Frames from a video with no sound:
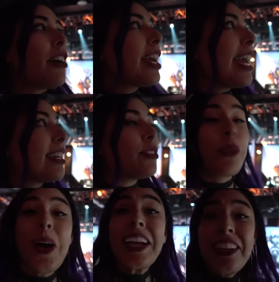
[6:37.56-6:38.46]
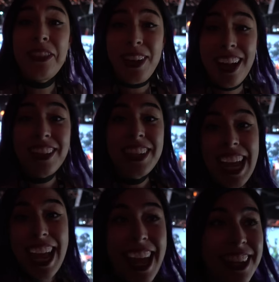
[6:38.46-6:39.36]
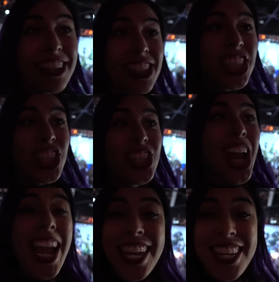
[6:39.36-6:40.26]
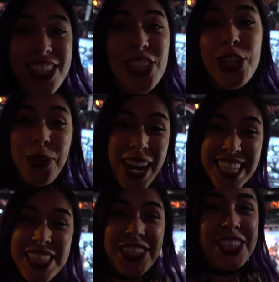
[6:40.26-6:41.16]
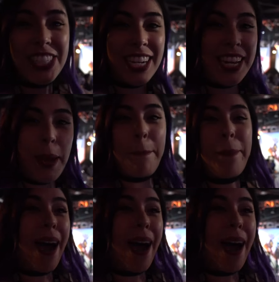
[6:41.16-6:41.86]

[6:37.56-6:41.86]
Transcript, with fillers: Okay, walking around, and there's a giant tracer in a